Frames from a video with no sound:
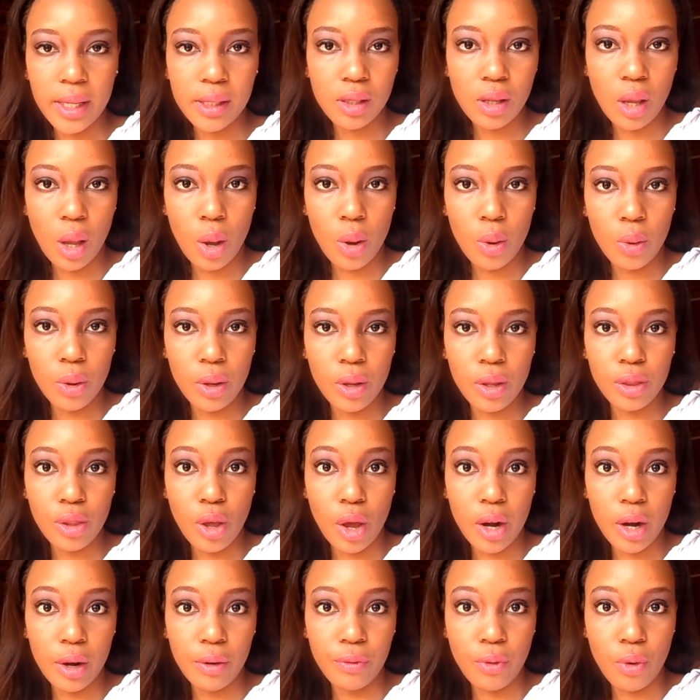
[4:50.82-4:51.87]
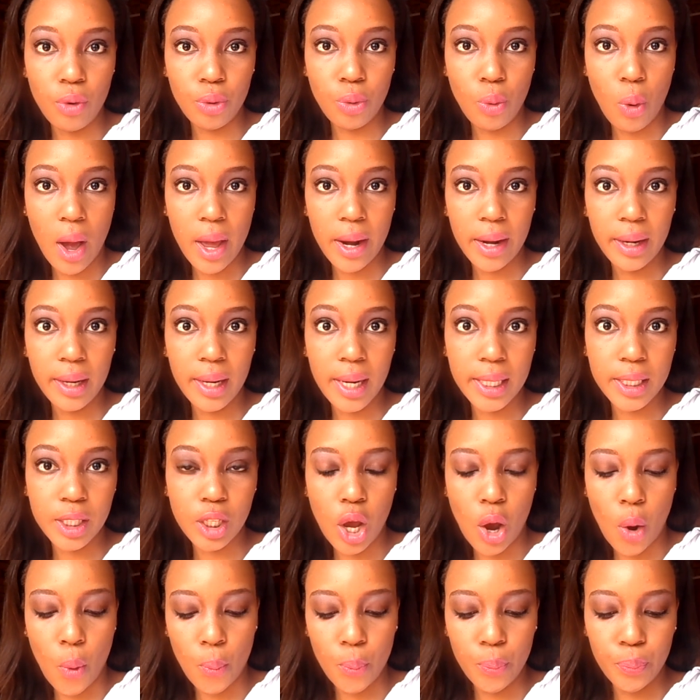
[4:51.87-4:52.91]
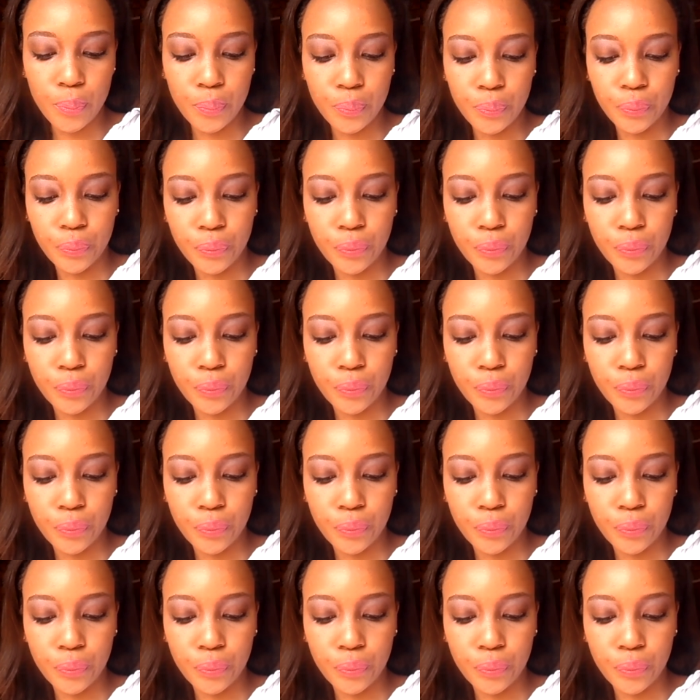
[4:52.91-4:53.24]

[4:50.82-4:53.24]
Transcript: Okay, so third and fourth one, let's go.